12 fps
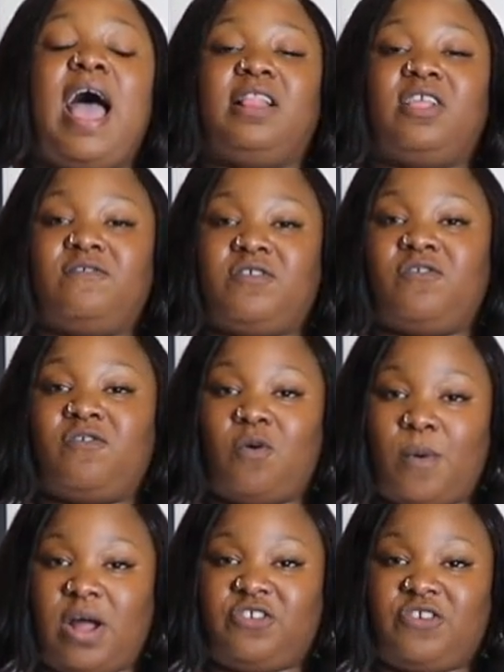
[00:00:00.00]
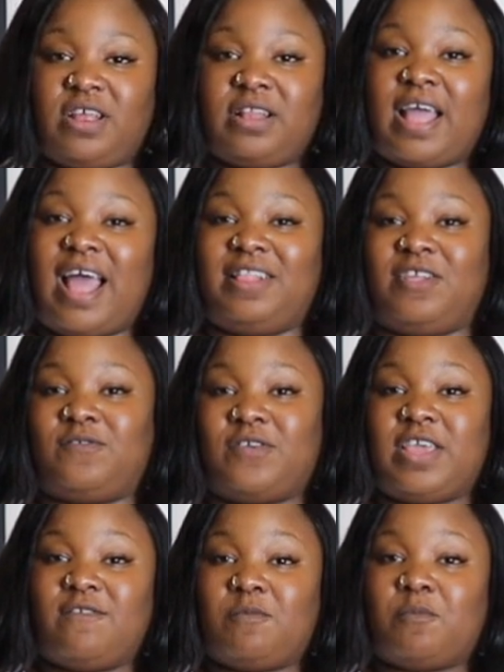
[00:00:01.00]
I love you for watching. I love you
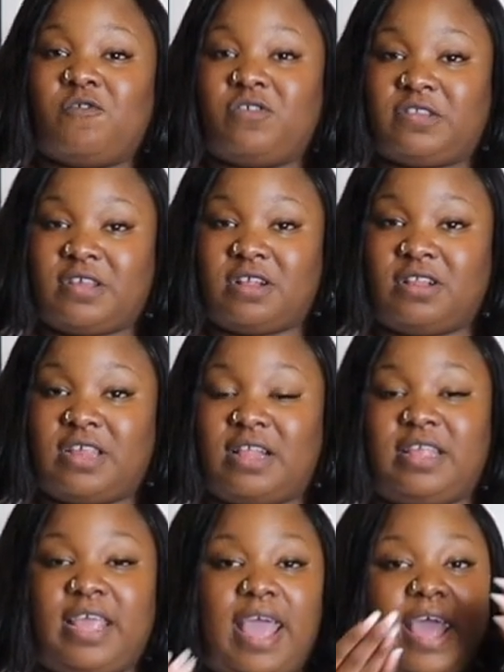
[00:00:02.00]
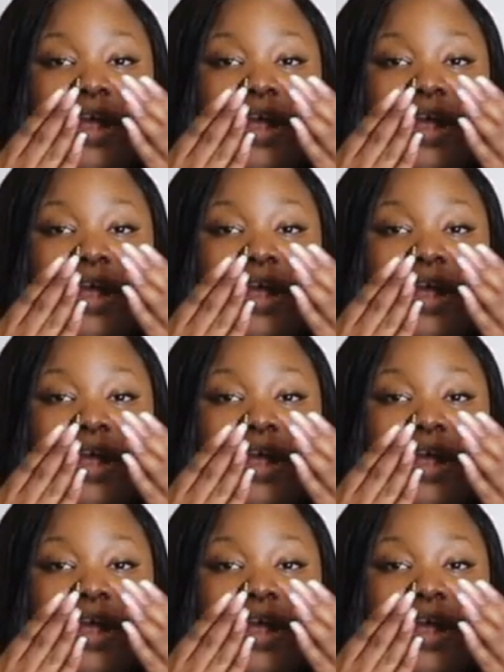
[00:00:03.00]
even more for staying until the